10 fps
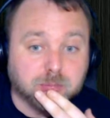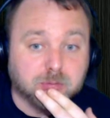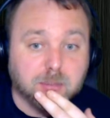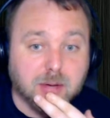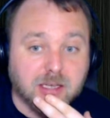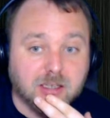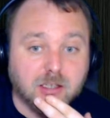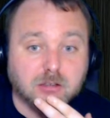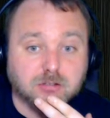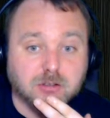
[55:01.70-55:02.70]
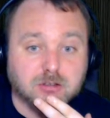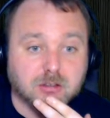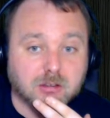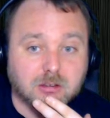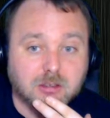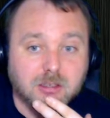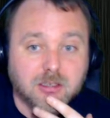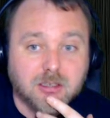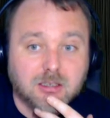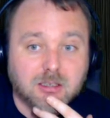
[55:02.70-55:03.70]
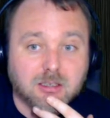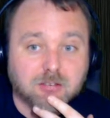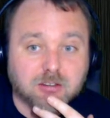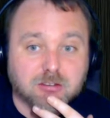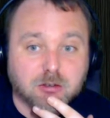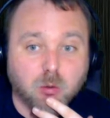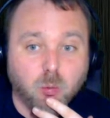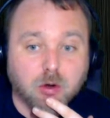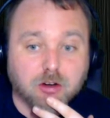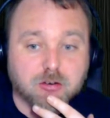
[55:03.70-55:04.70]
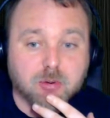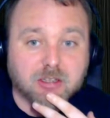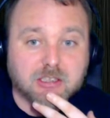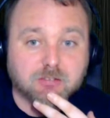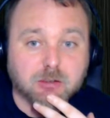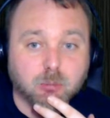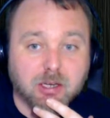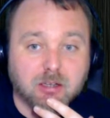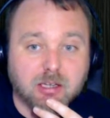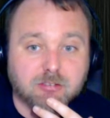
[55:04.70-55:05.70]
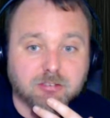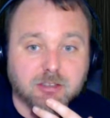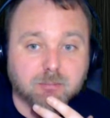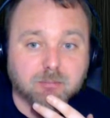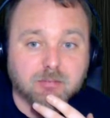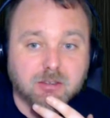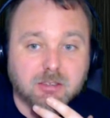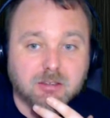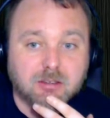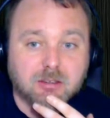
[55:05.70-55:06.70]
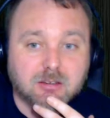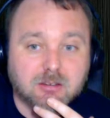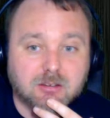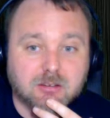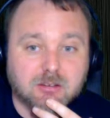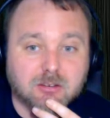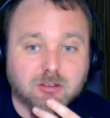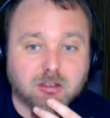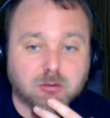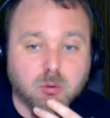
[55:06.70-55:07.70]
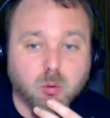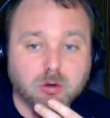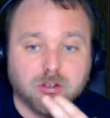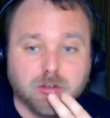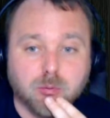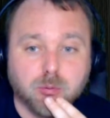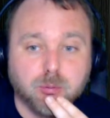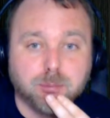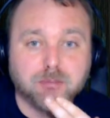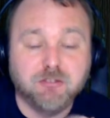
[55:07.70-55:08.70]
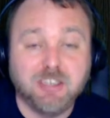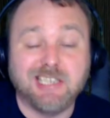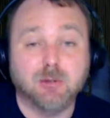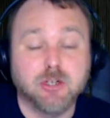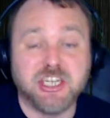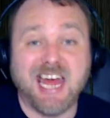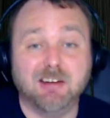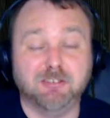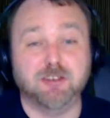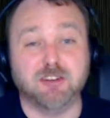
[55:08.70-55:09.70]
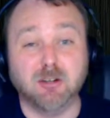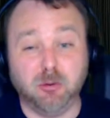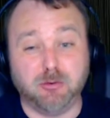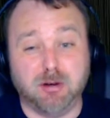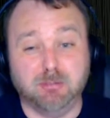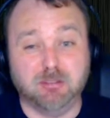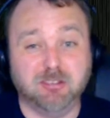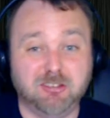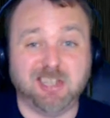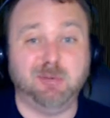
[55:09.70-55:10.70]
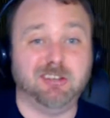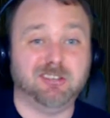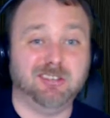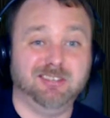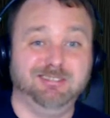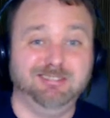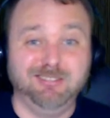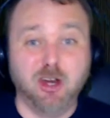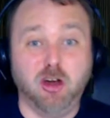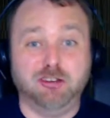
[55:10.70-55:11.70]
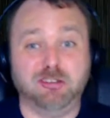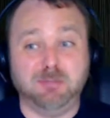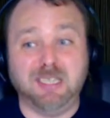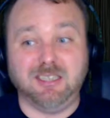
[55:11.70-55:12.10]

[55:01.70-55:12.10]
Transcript: We might in the future, if this all works relatively well, have Discord group video chat for jungle drums. So that was not just me.